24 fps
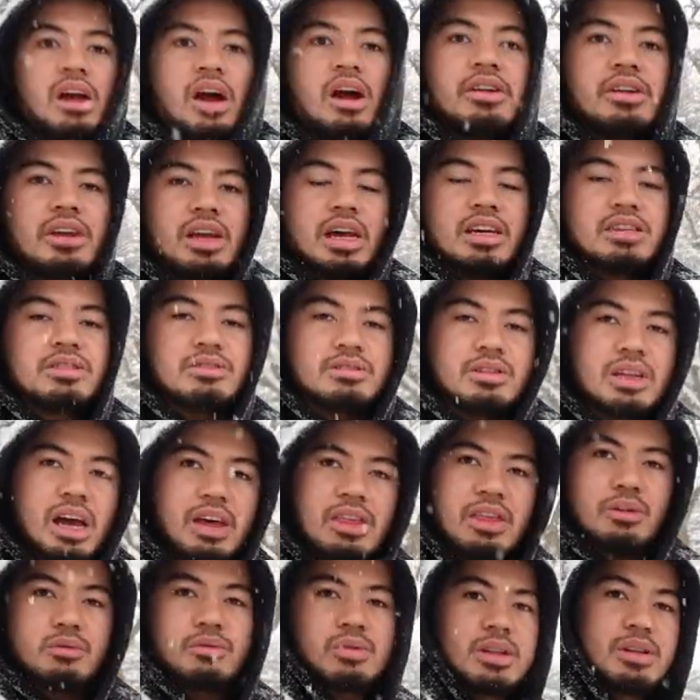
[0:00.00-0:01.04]
Alright guys, so now
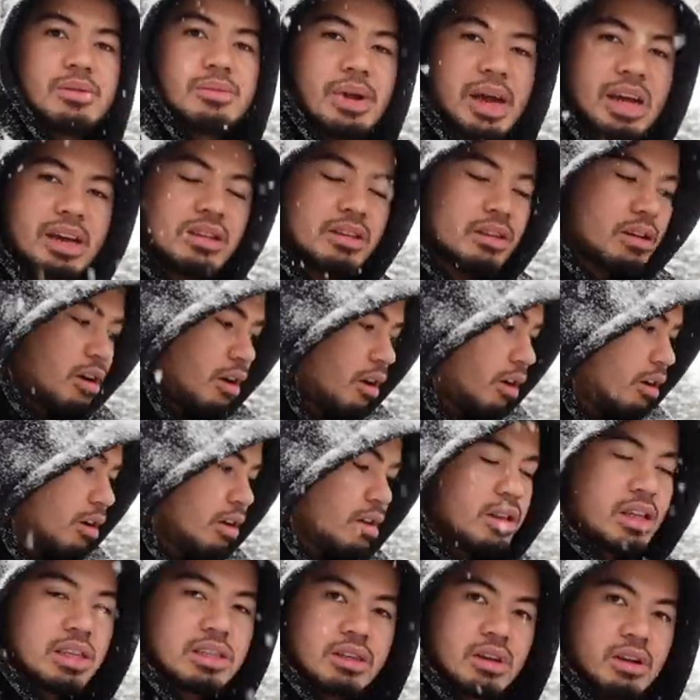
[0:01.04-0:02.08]
that we're in the back of the car,
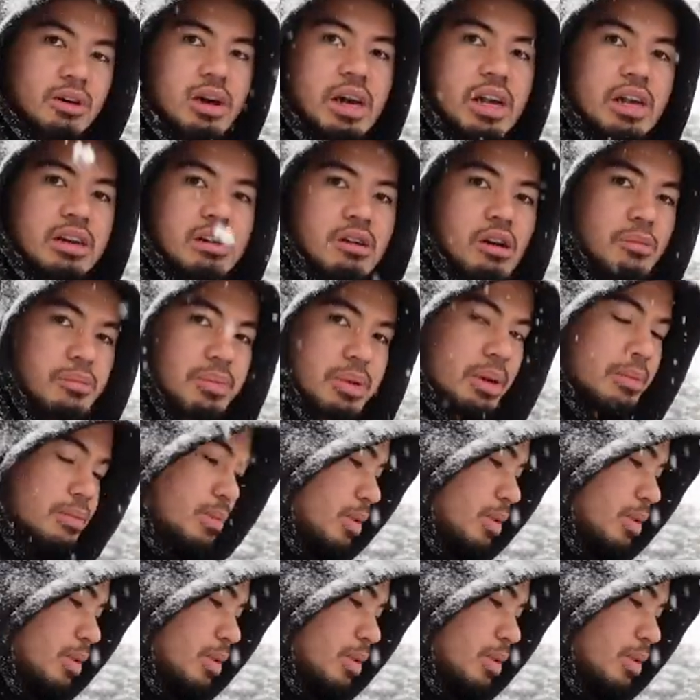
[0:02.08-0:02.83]
let's go ahead and open up